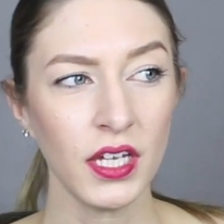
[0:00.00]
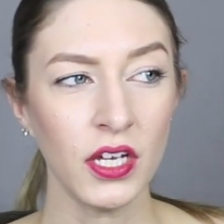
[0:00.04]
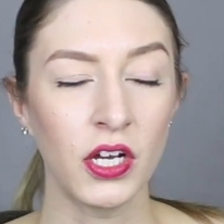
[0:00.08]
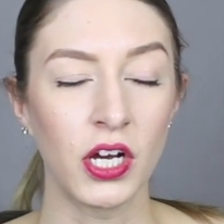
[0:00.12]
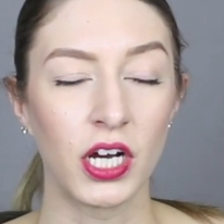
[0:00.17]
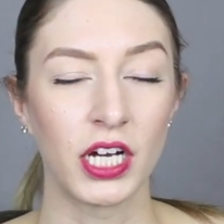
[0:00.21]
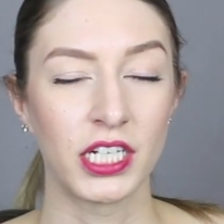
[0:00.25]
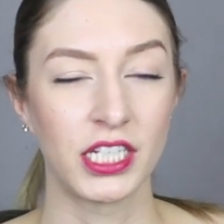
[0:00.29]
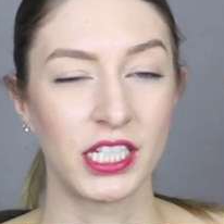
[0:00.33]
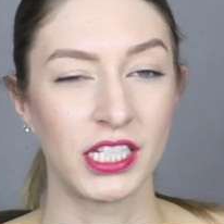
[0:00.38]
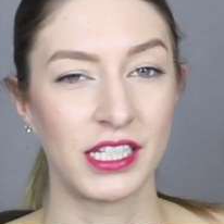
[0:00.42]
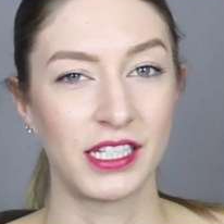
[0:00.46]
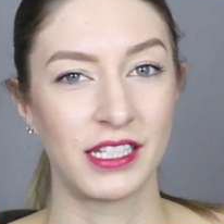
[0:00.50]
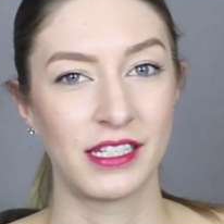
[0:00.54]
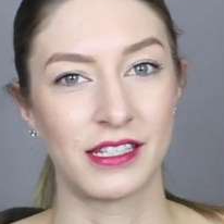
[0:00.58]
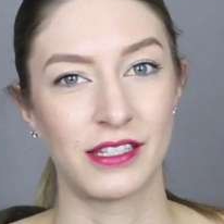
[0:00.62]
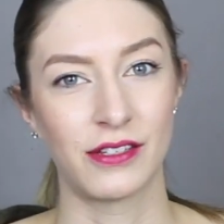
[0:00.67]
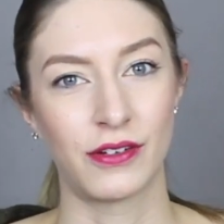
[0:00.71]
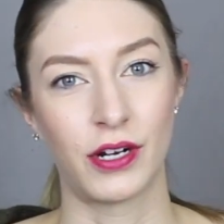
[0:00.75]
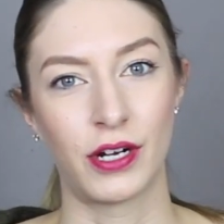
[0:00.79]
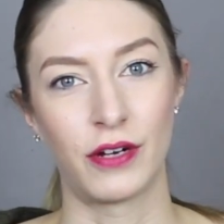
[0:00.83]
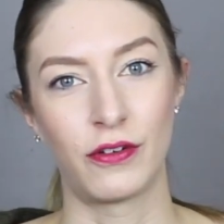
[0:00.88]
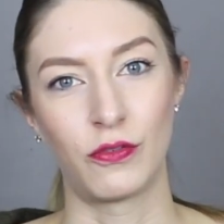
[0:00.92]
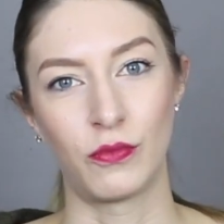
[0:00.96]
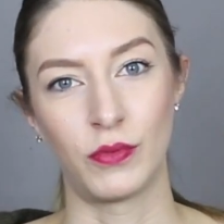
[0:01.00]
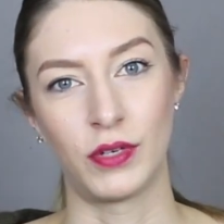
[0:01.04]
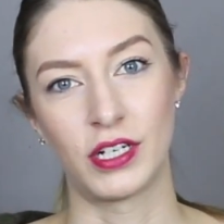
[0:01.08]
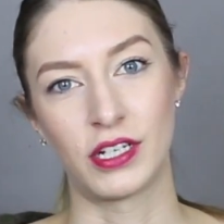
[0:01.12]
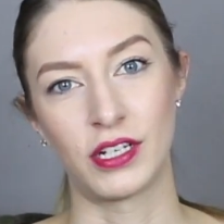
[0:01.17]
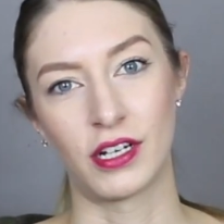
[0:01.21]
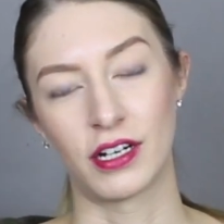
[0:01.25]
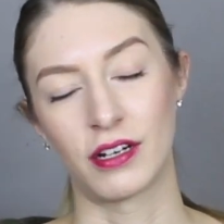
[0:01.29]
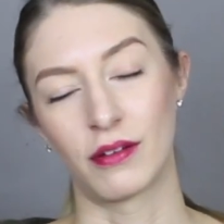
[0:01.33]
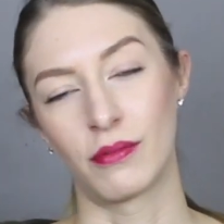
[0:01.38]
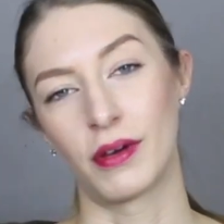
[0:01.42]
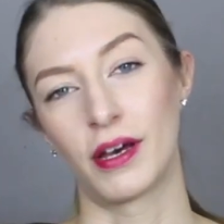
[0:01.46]
gosh, this is so hard for me to
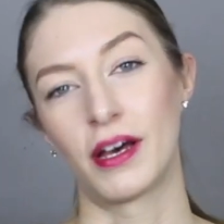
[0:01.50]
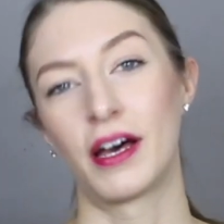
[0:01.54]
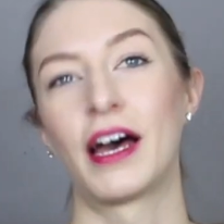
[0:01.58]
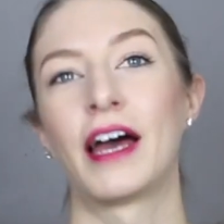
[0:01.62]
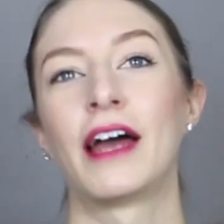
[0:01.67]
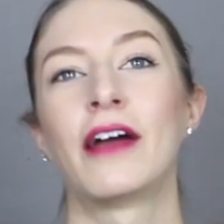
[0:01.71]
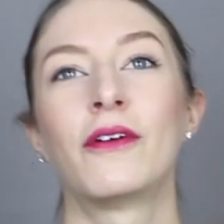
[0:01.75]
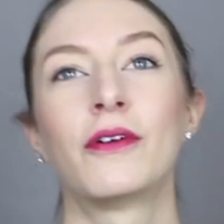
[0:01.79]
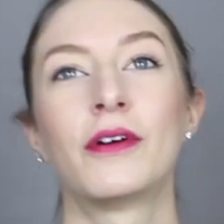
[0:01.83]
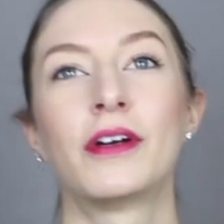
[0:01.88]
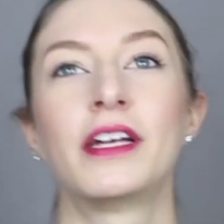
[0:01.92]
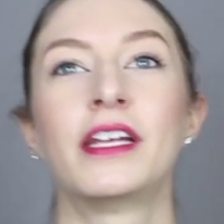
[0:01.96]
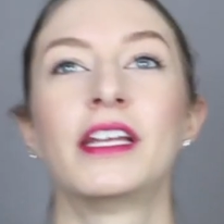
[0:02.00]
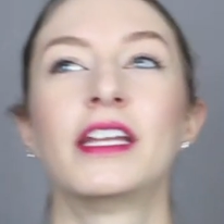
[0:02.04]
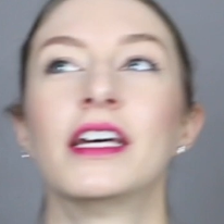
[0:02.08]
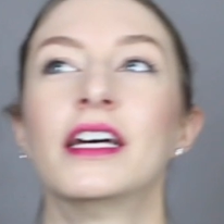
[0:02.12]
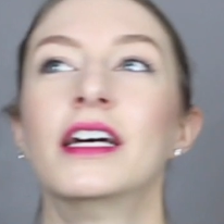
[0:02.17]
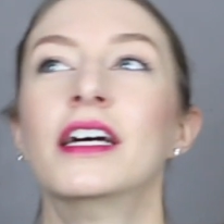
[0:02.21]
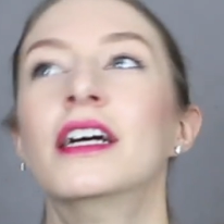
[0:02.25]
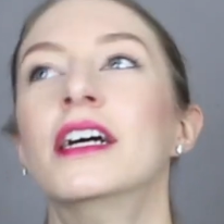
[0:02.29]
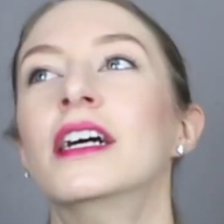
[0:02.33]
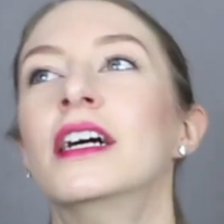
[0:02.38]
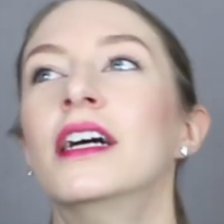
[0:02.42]
talk about. I would